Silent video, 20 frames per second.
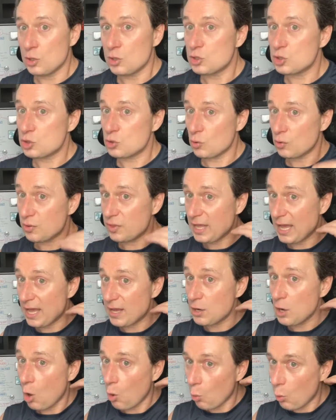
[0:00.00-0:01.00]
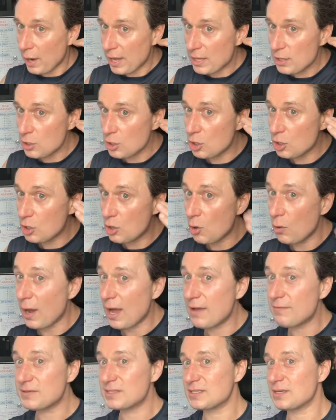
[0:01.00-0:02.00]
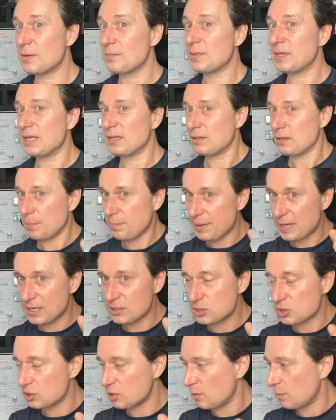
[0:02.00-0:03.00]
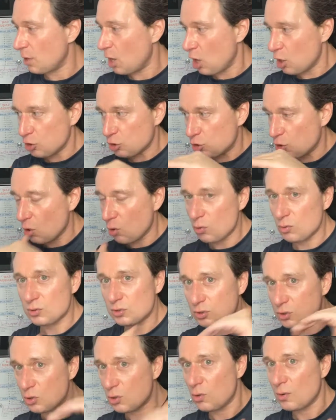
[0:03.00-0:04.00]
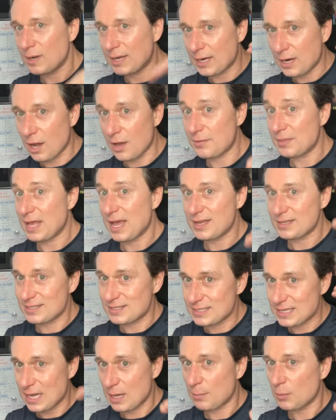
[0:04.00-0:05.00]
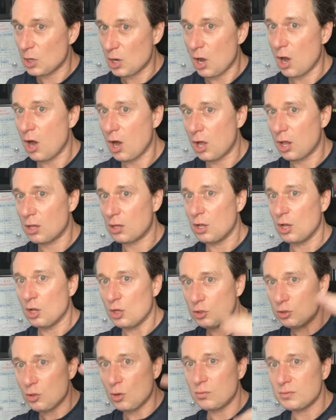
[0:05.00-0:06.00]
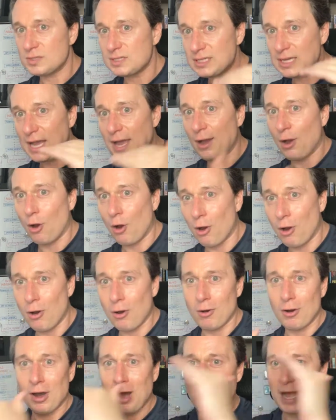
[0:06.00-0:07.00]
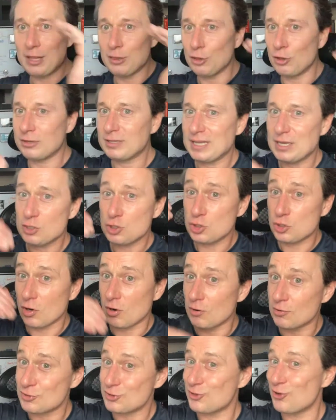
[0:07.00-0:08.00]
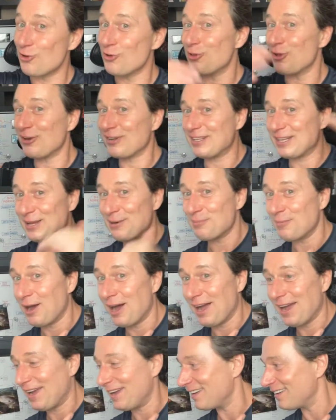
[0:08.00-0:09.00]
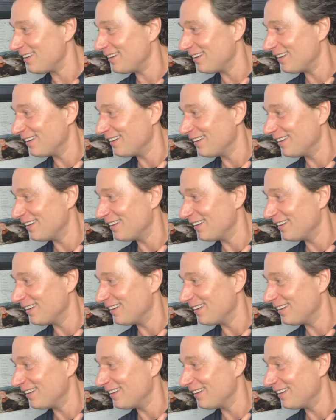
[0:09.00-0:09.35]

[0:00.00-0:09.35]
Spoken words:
So then when you have something to pitch them, don't do it on that same call. Don't say, oh, I looked at yours, you looked at mine.